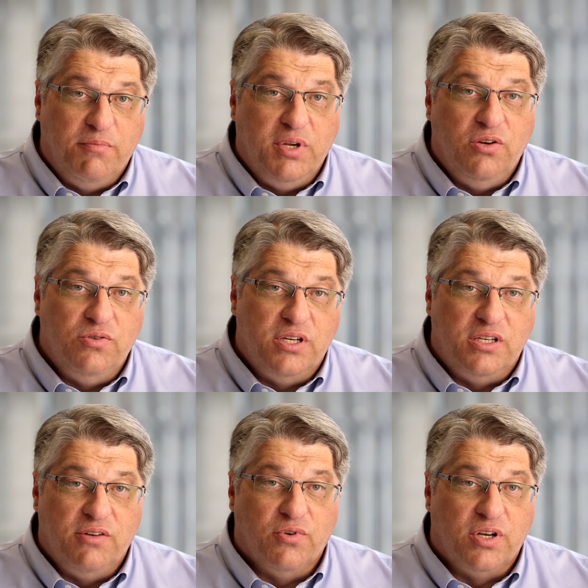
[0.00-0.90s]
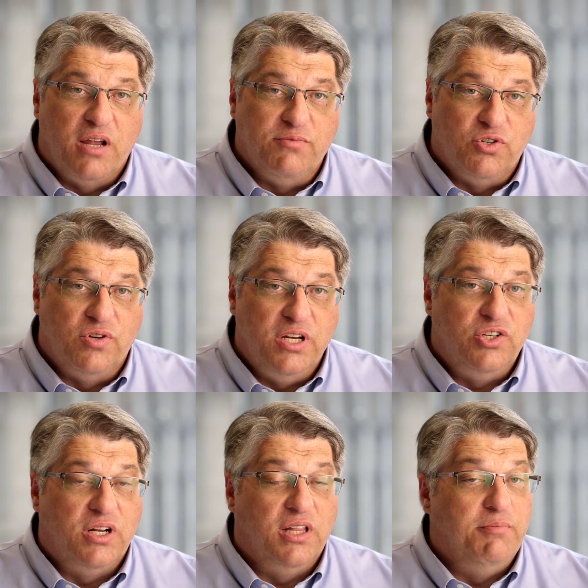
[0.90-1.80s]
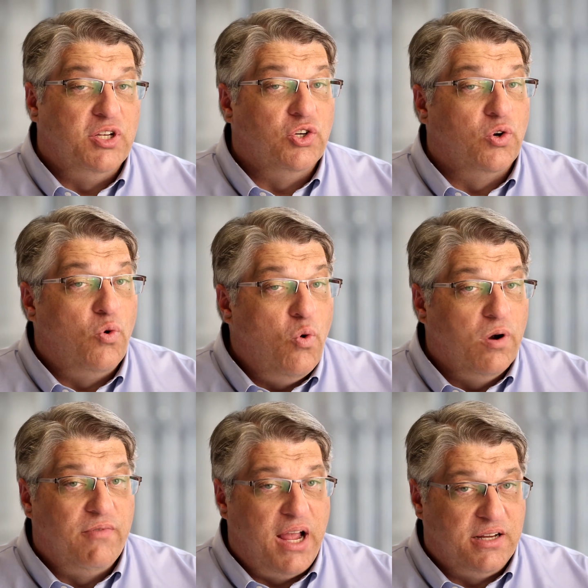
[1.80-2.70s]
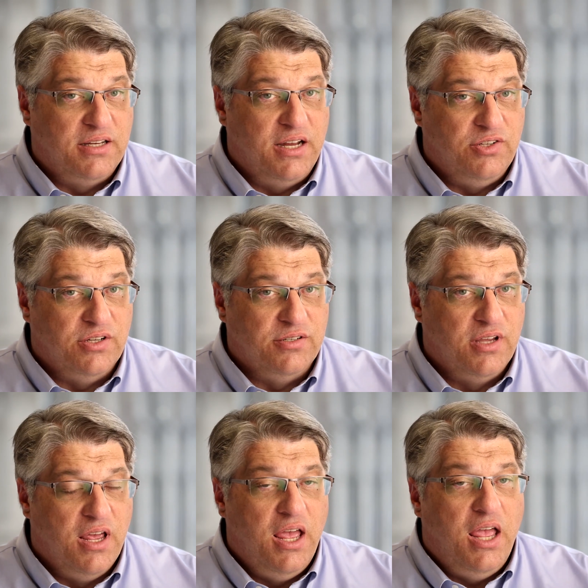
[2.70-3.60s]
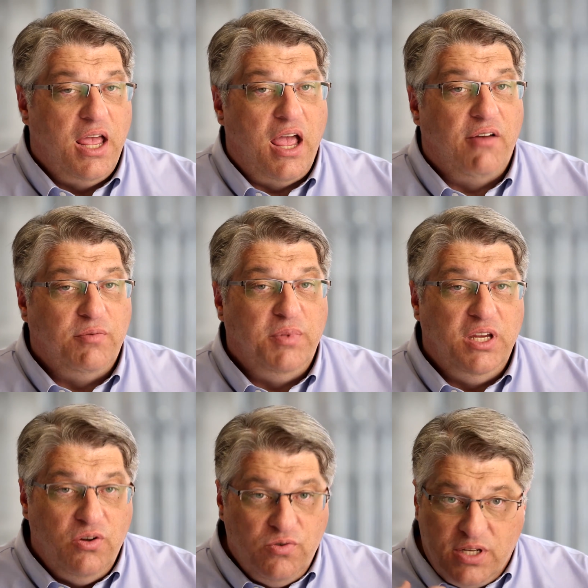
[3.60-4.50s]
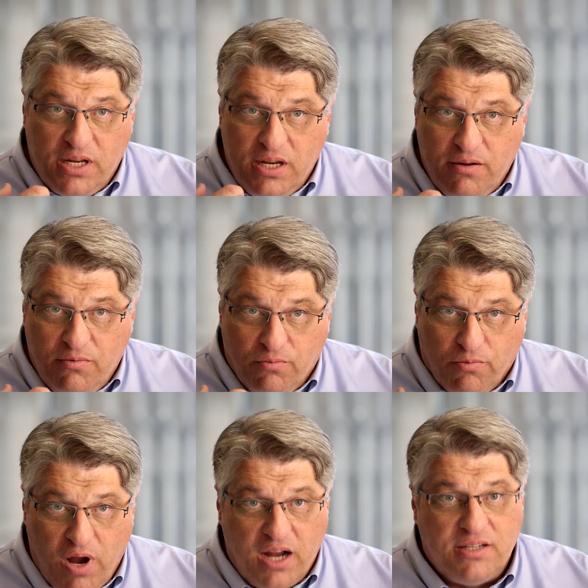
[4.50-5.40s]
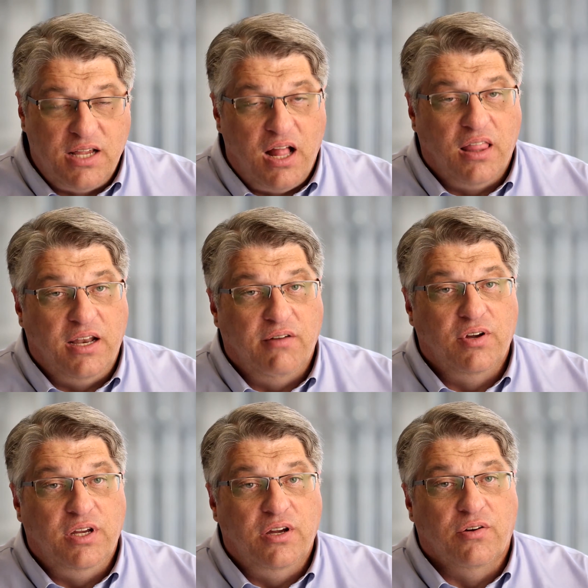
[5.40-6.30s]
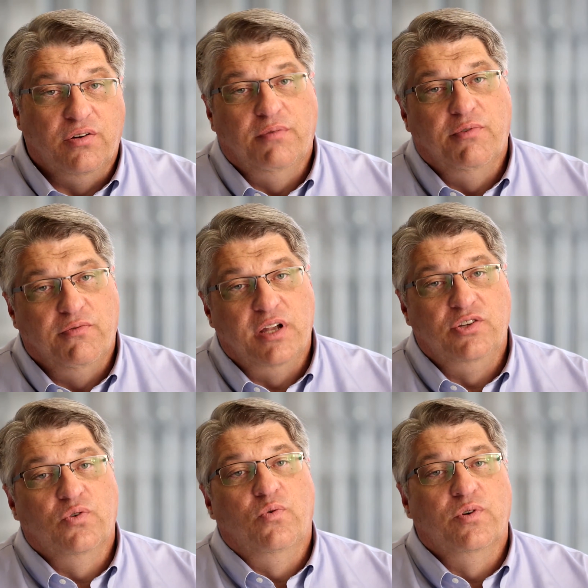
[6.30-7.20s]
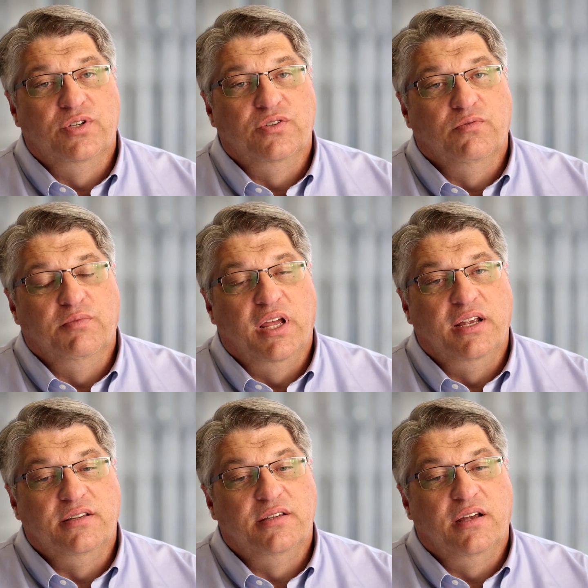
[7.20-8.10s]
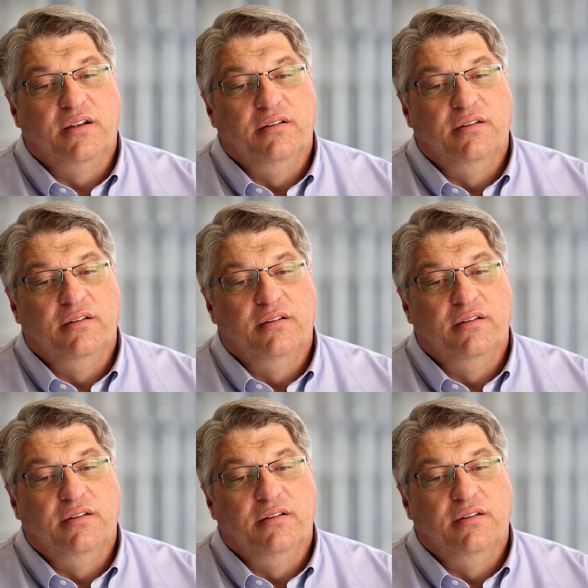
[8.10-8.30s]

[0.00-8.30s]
can be used at different times strategically, but your core vaccinations have to be used rock solid every year to prevent your horses from getting sick.